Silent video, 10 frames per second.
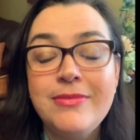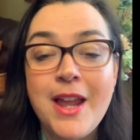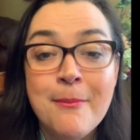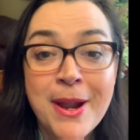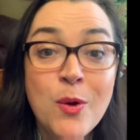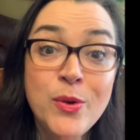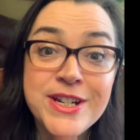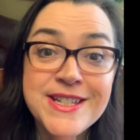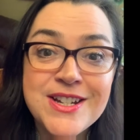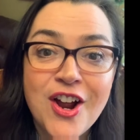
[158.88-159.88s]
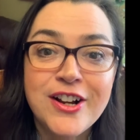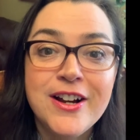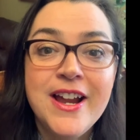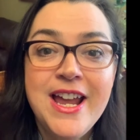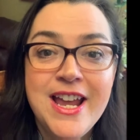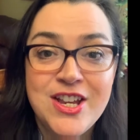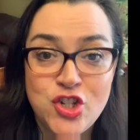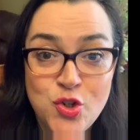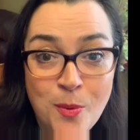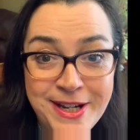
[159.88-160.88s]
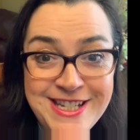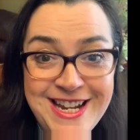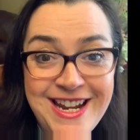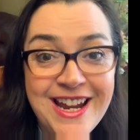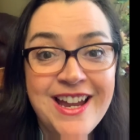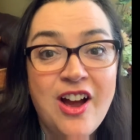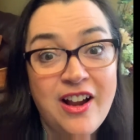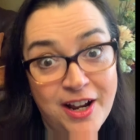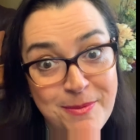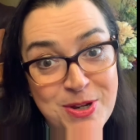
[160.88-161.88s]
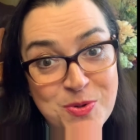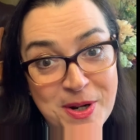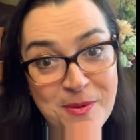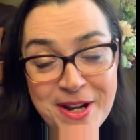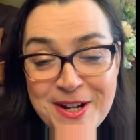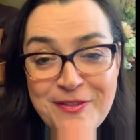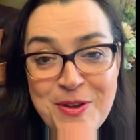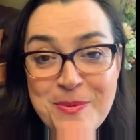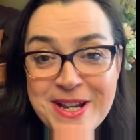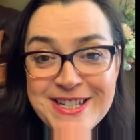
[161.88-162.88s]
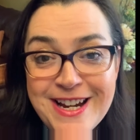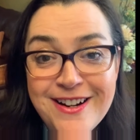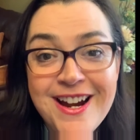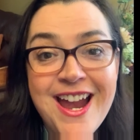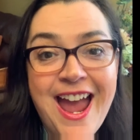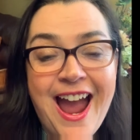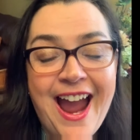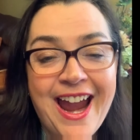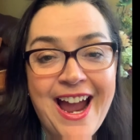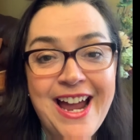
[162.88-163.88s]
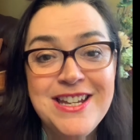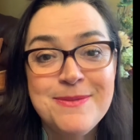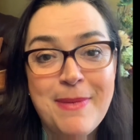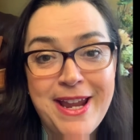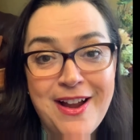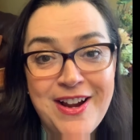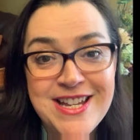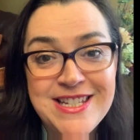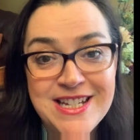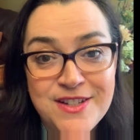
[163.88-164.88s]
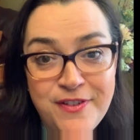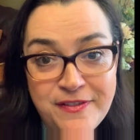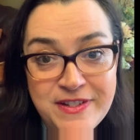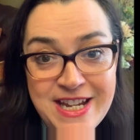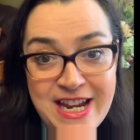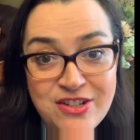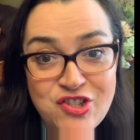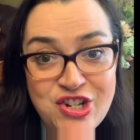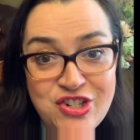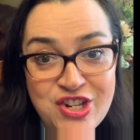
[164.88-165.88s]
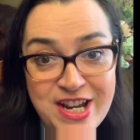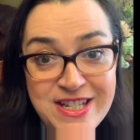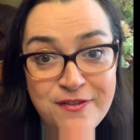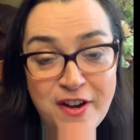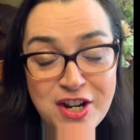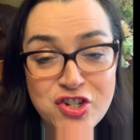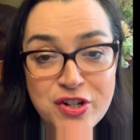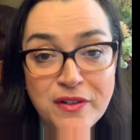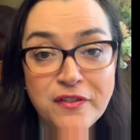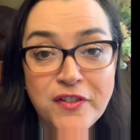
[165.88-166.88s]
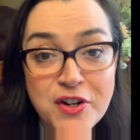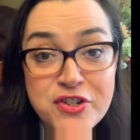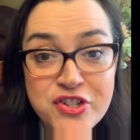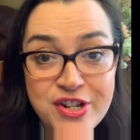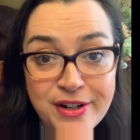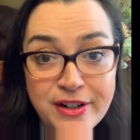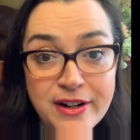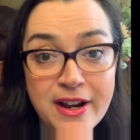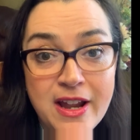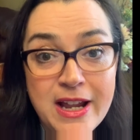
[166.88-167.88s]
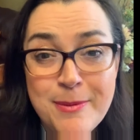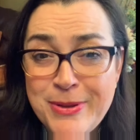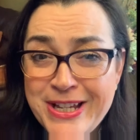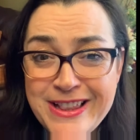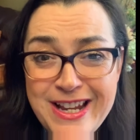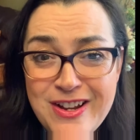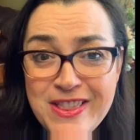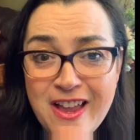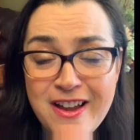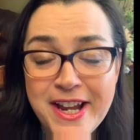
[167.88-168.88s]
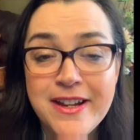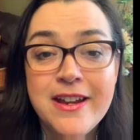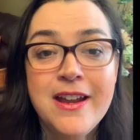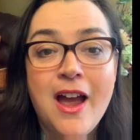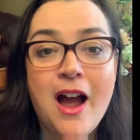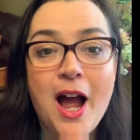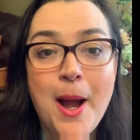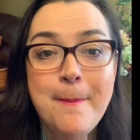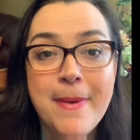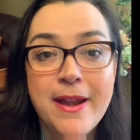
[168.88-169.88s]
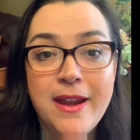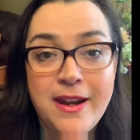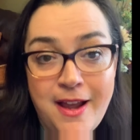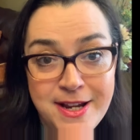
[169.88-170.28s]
My oldest daughter is 20, gonna be 21 in a few weeks here, and my youngest is 15. She just finished her first year completely online in high